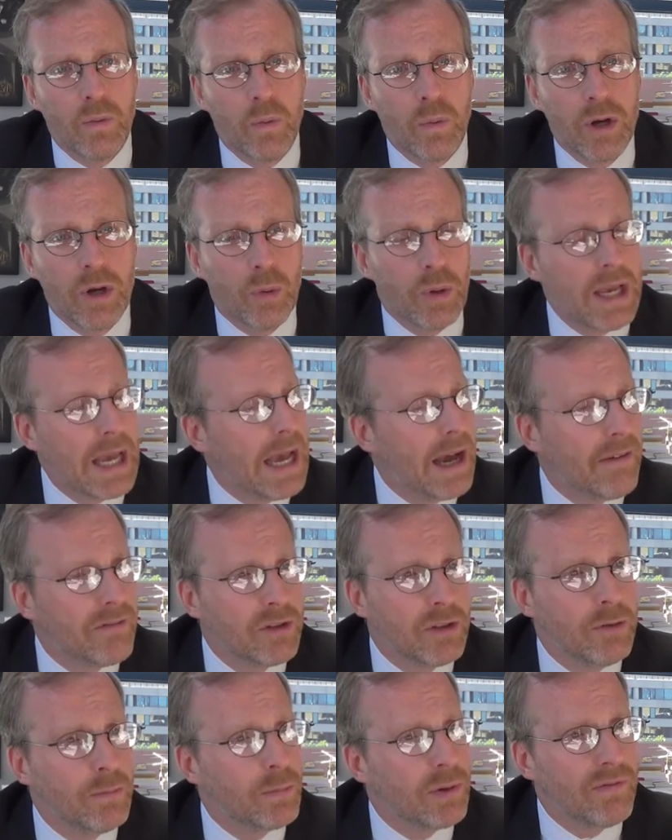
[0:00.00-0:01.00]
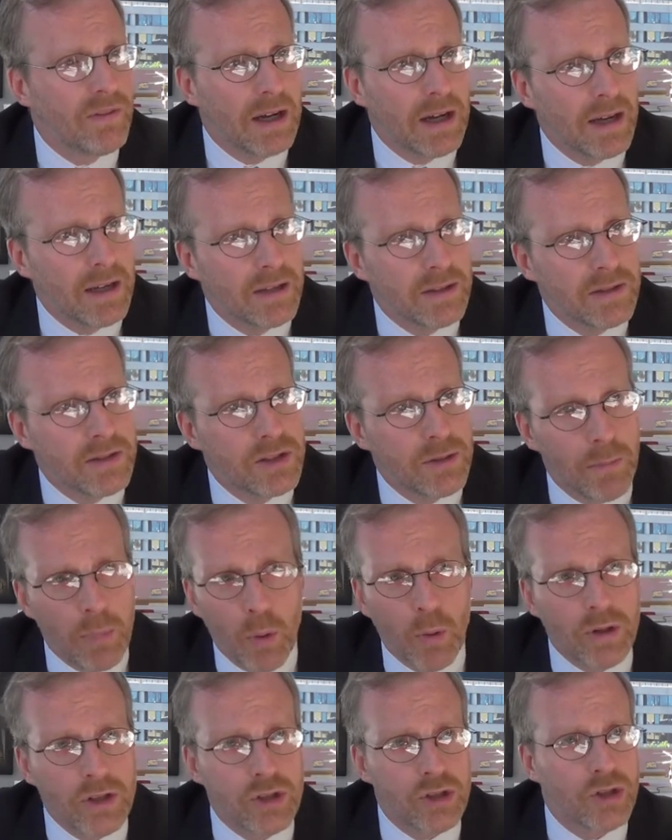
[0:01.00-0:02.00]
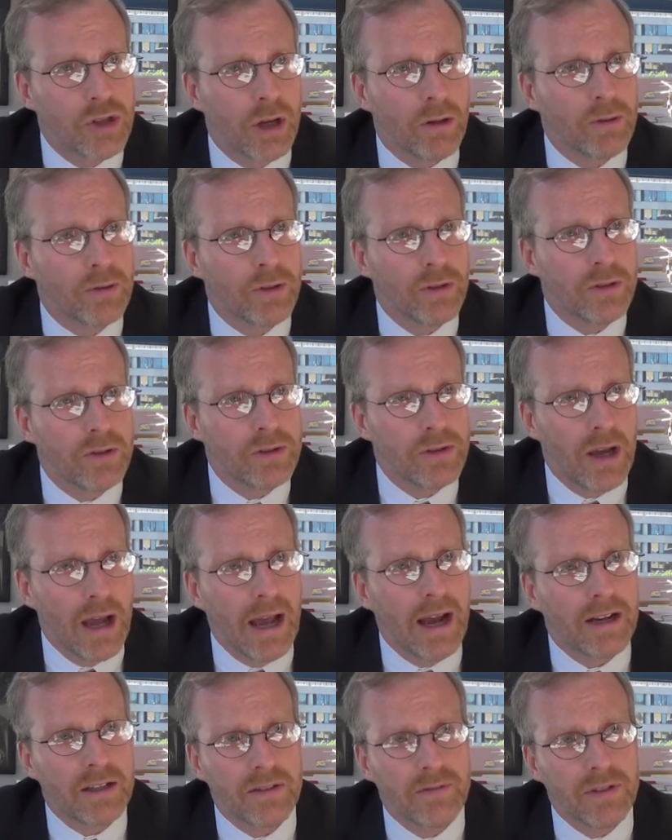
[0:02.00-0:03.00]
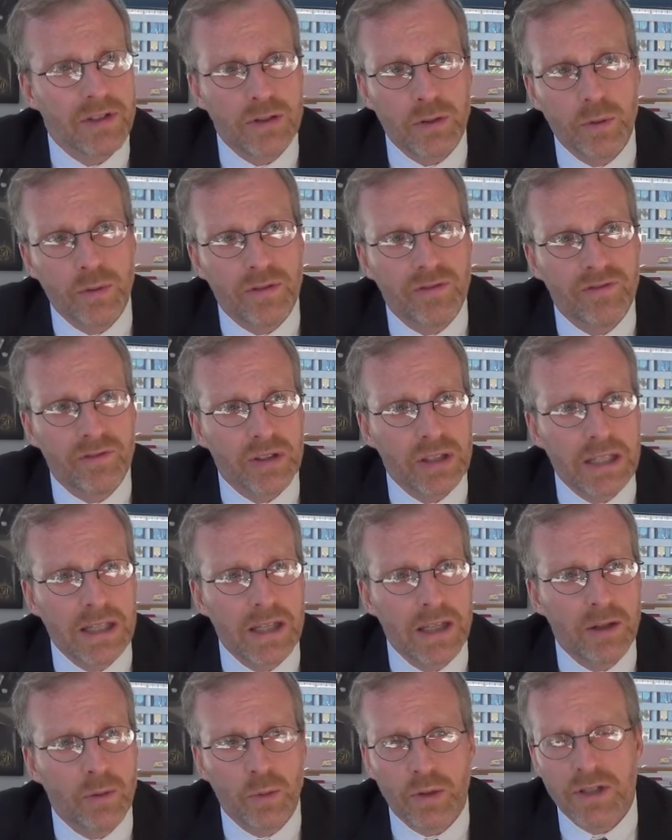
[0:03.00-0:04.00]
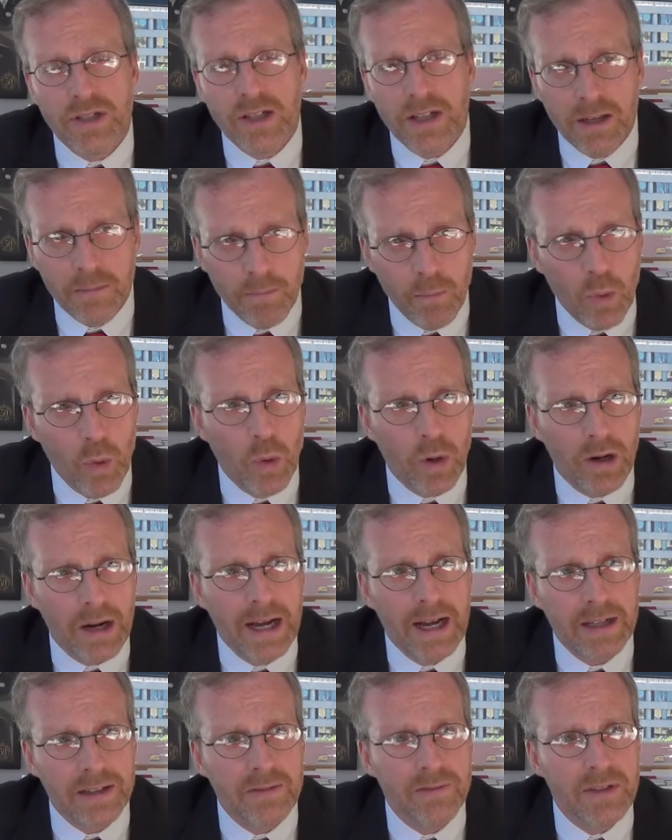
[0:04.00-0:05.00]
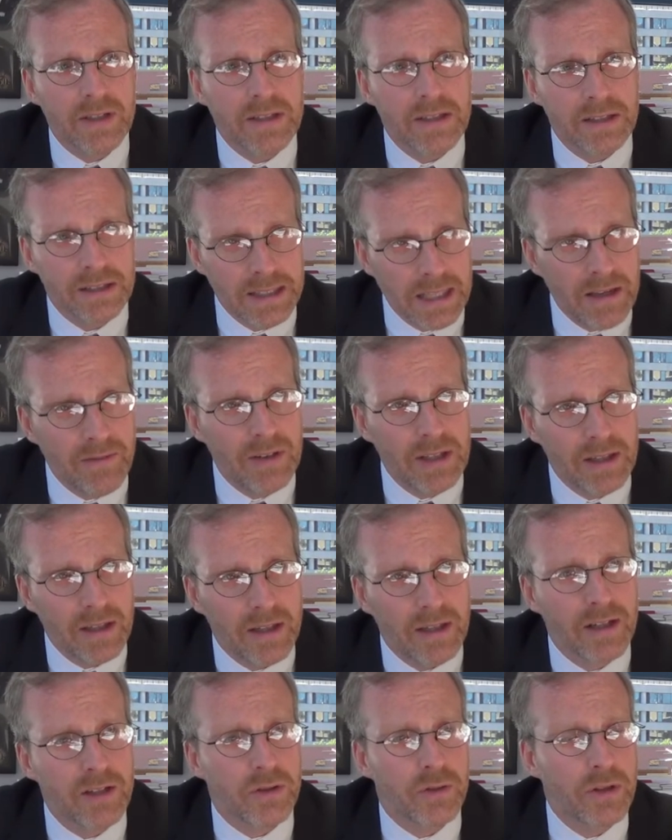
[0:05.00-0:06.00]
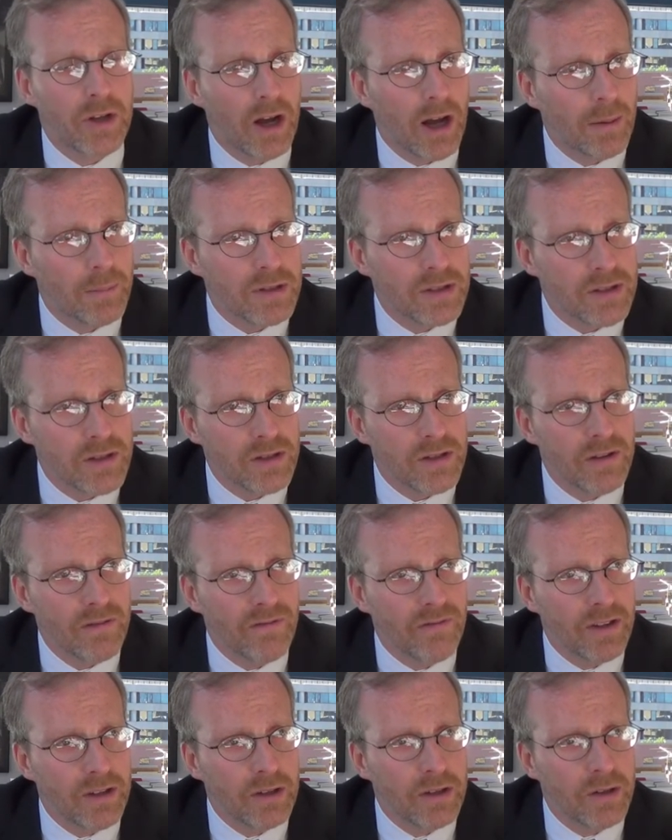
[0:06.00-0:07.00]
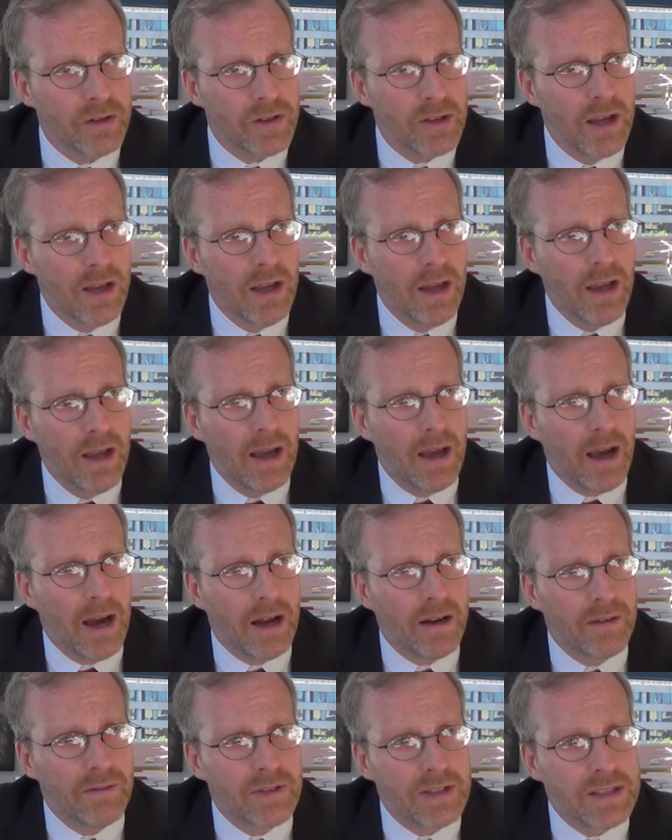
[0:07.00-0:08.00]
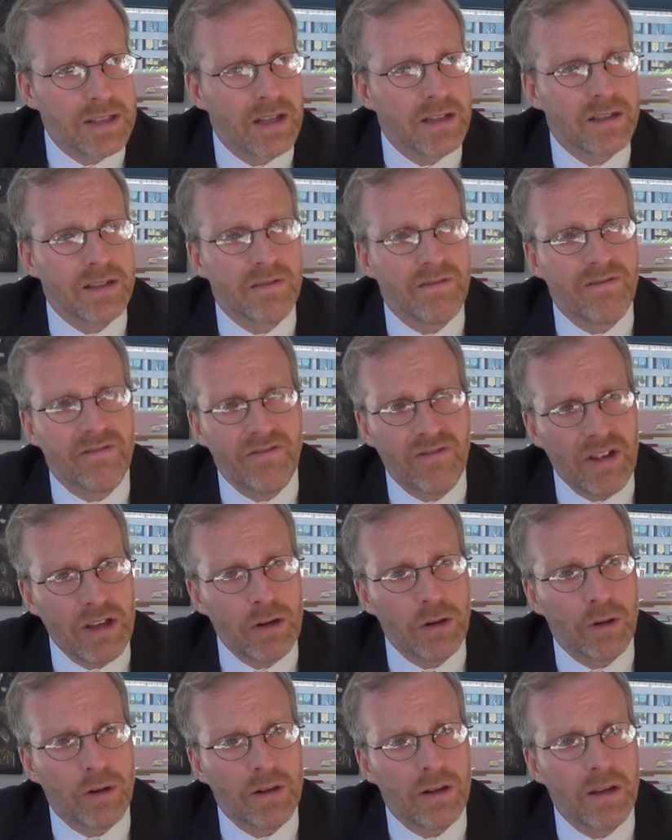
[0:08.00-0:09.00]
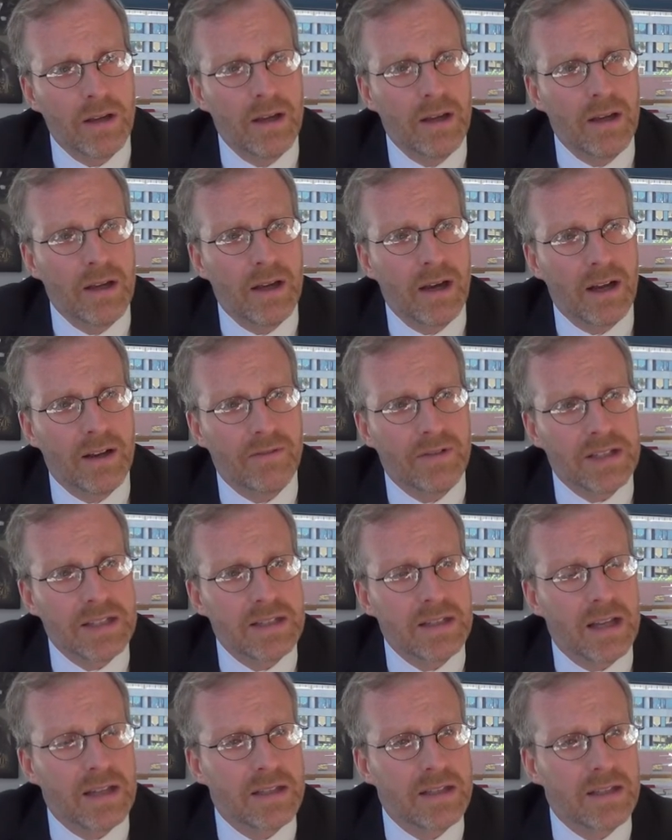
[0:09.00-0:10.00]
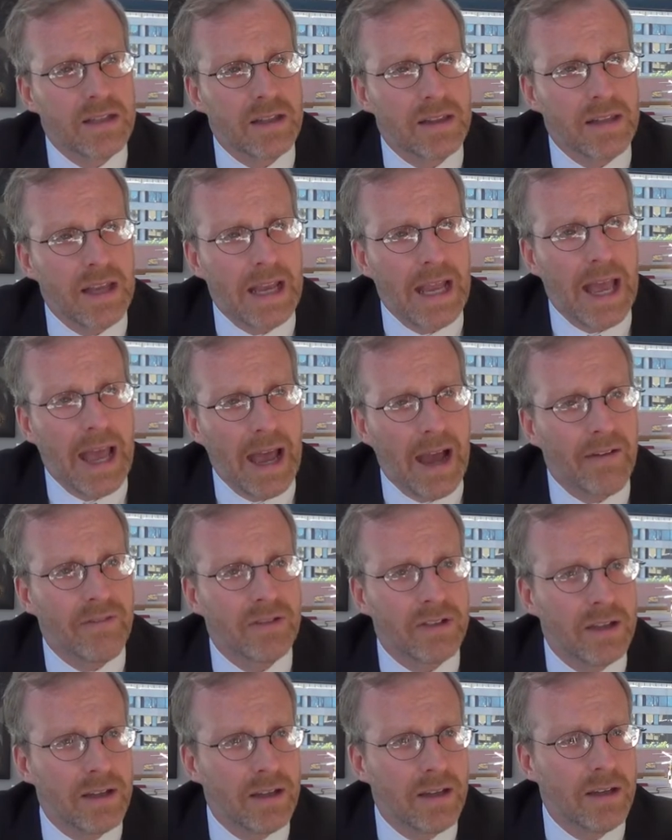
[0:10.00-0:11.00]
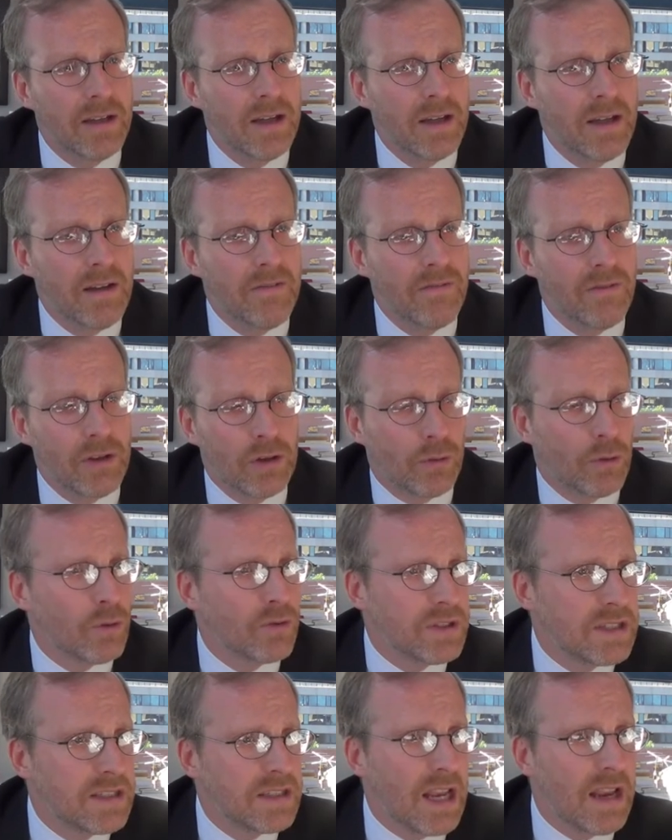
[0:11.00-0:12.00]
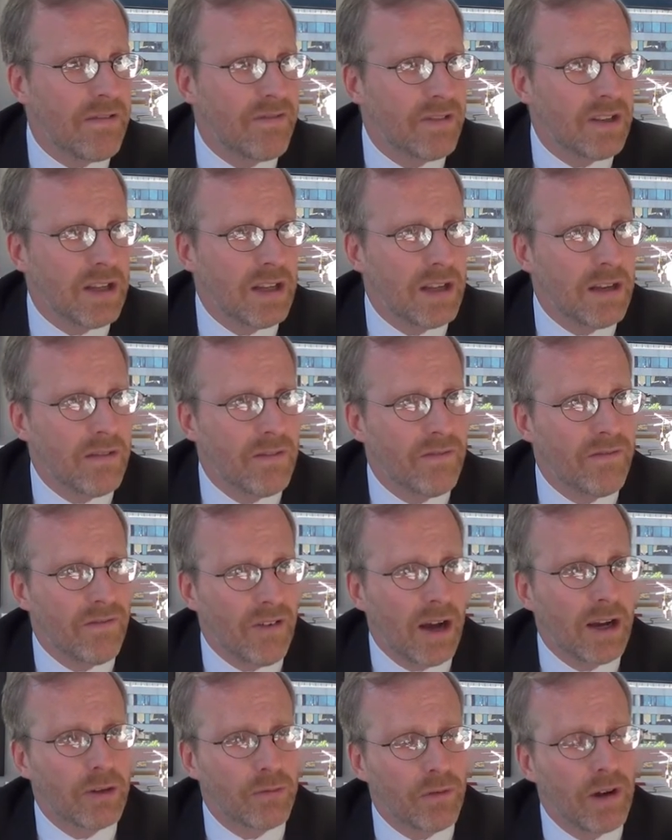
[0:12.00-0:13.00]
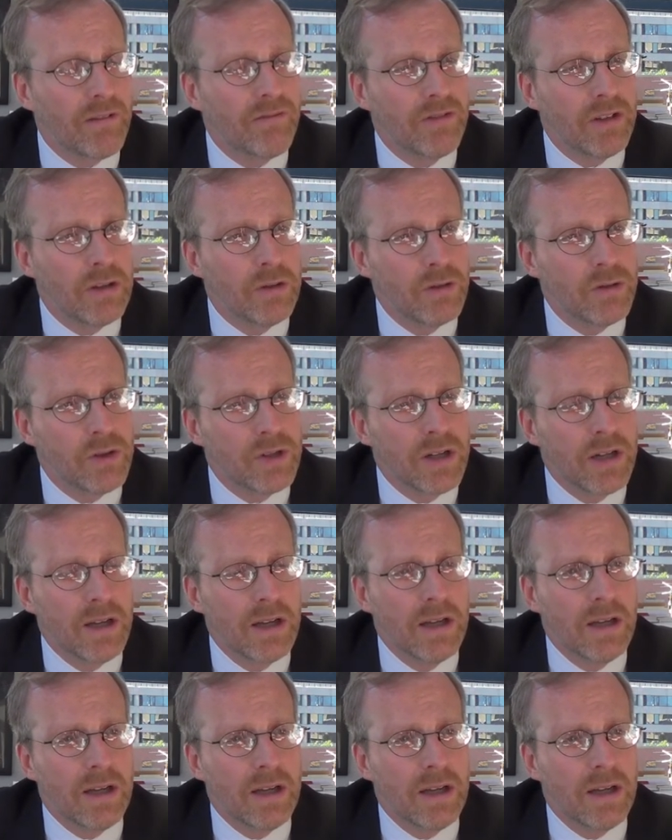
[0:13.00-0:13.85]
Where we have to provide support and shelter to activists who are fleeing. We're seeing more activists leaving the country, opposition figures, out of a sense of fear, out of a sense that they have to, for their own safety, find refuge.